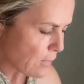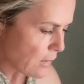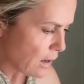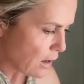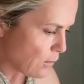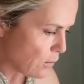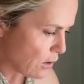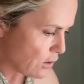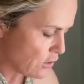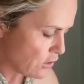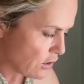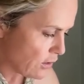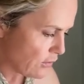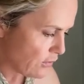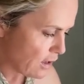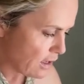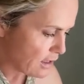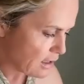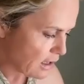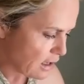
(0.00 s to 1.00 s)
I wonder if
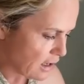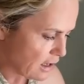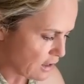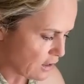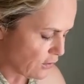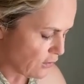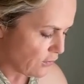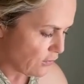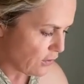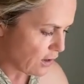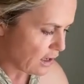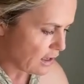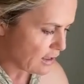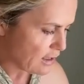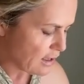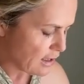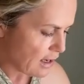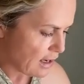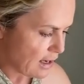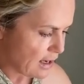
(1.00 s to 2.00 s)
it's going to
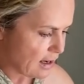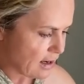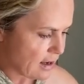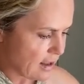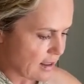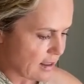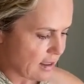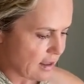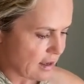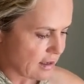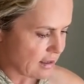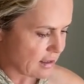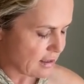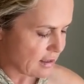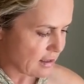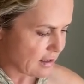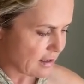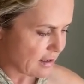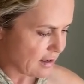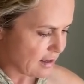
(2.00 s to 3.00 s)
fit in
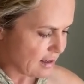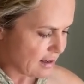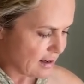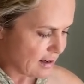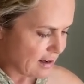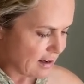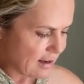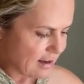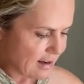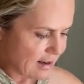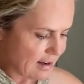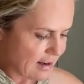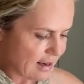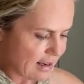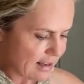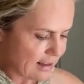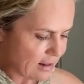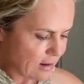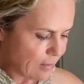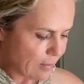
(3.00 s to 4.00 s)
this
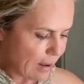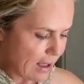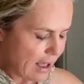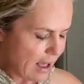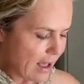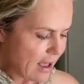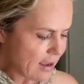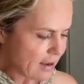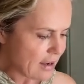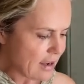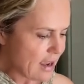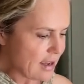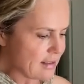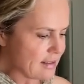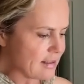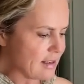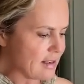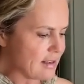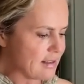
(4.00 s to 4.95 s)
little bag. Yes, it